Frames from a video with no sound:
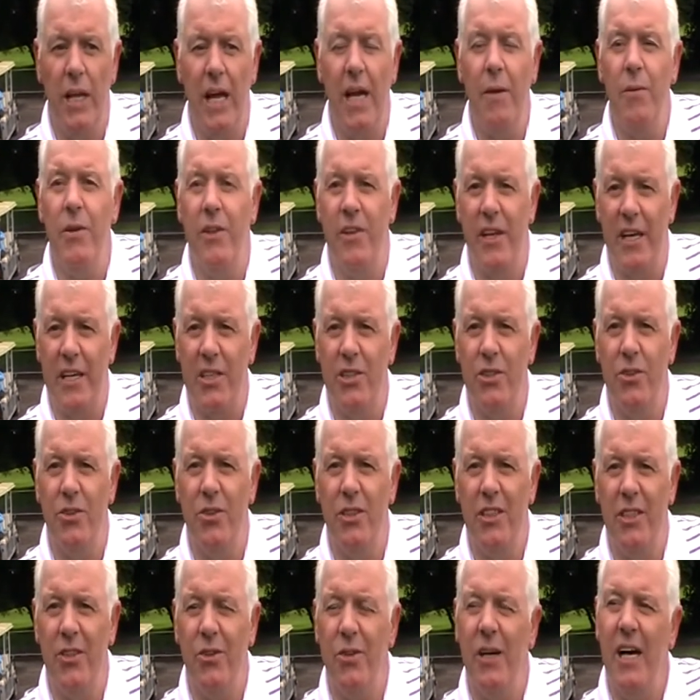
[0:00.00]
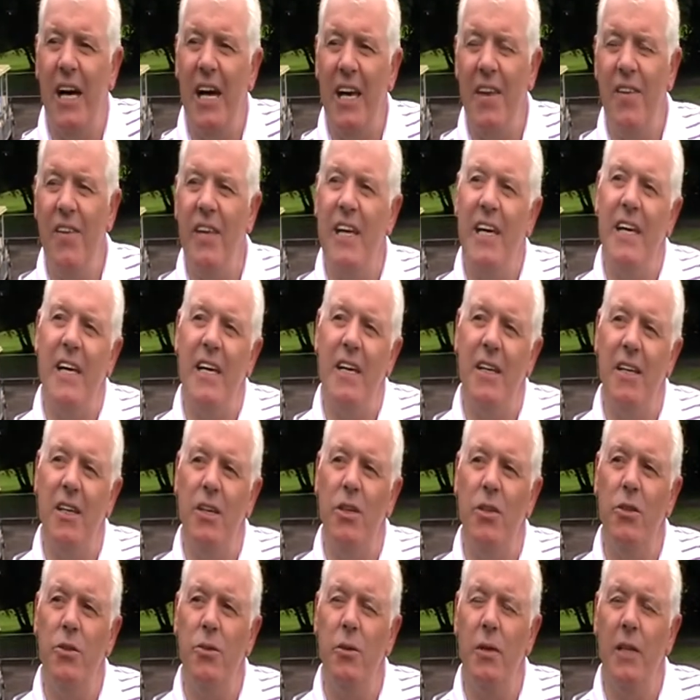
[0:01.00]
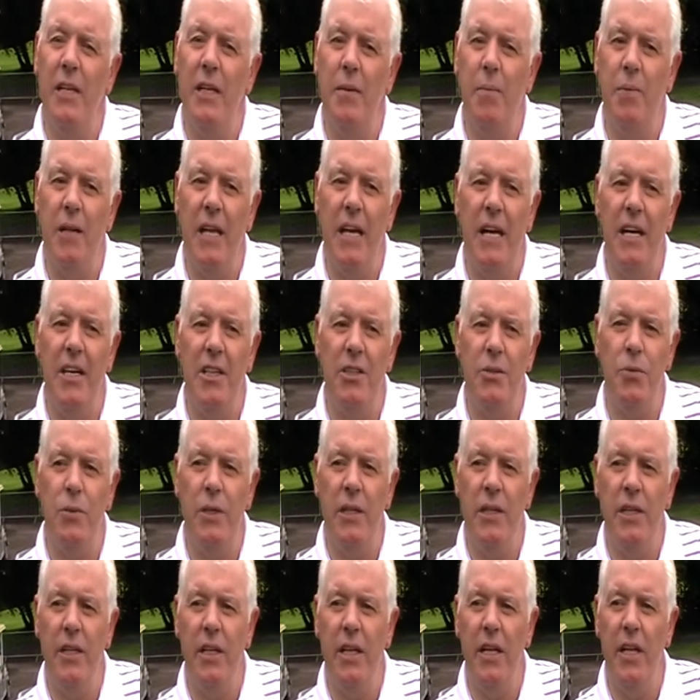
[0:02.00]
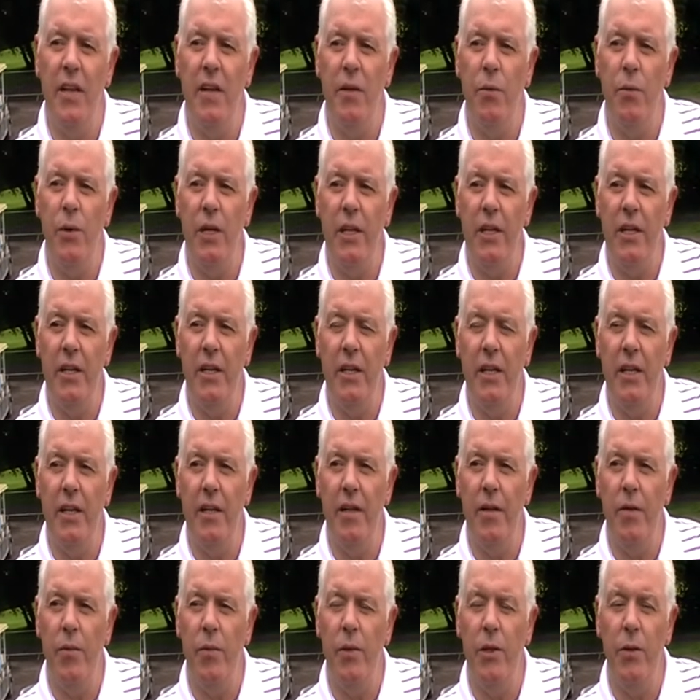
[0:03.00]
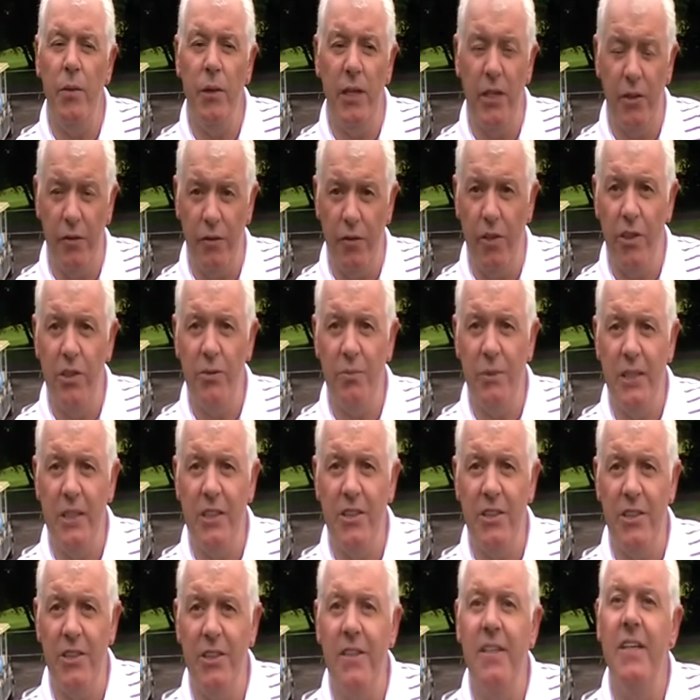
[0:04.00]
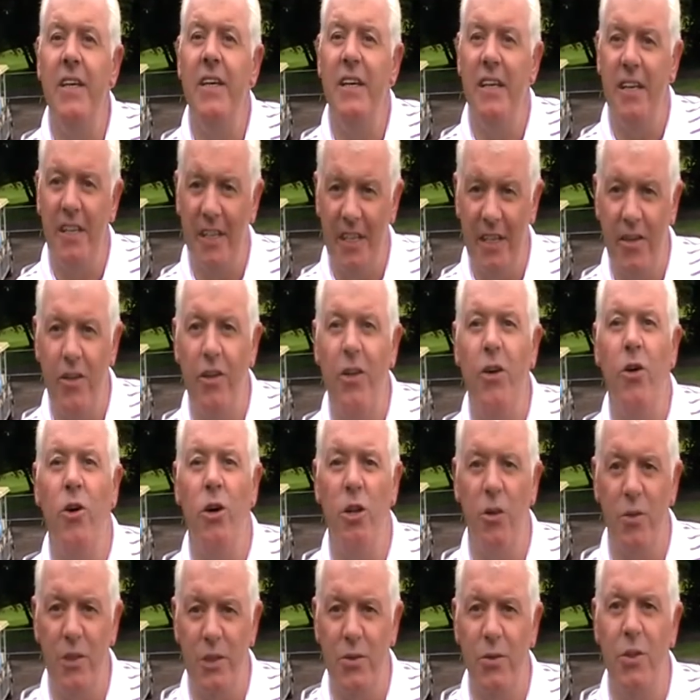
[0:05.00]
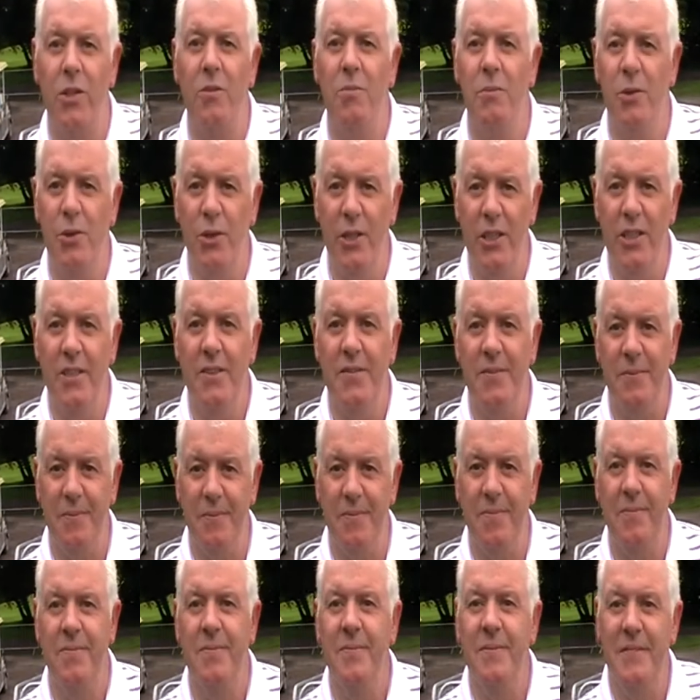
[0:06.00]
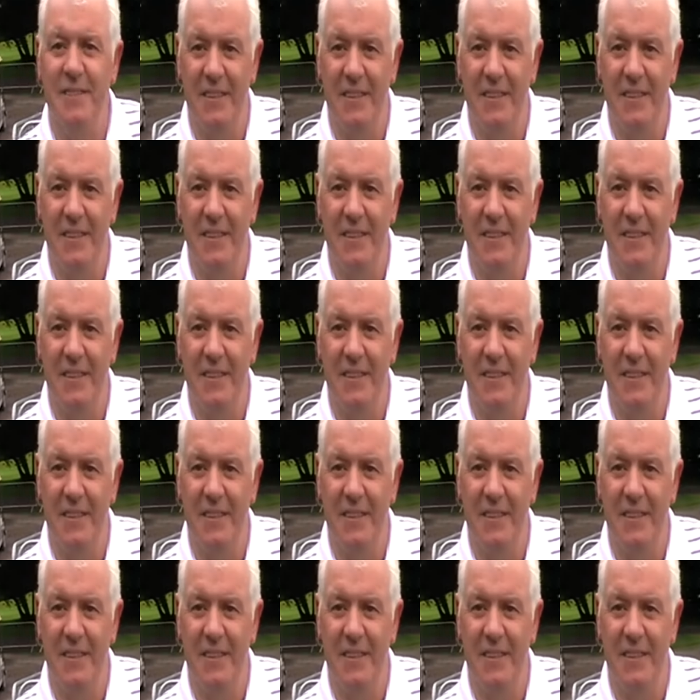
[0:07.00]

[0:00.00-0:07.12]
I would think so. You know, I think you know the players when they win when they win their first major, they always want more. Yeah,